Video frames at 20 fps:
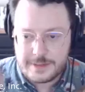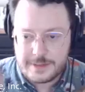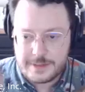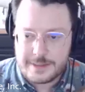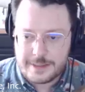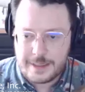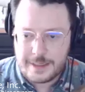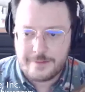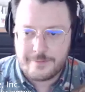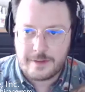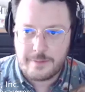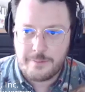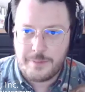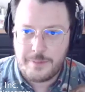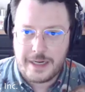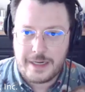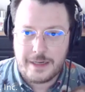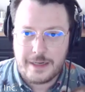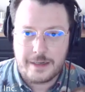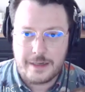he's kind of like
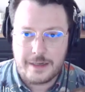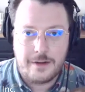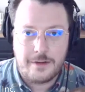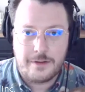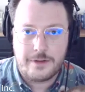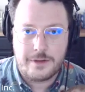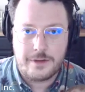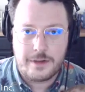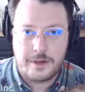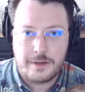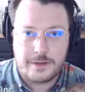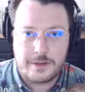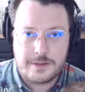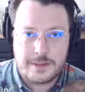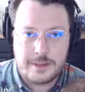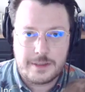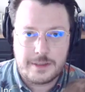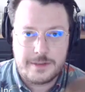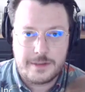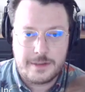baiting other dogs, I
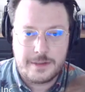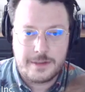would say.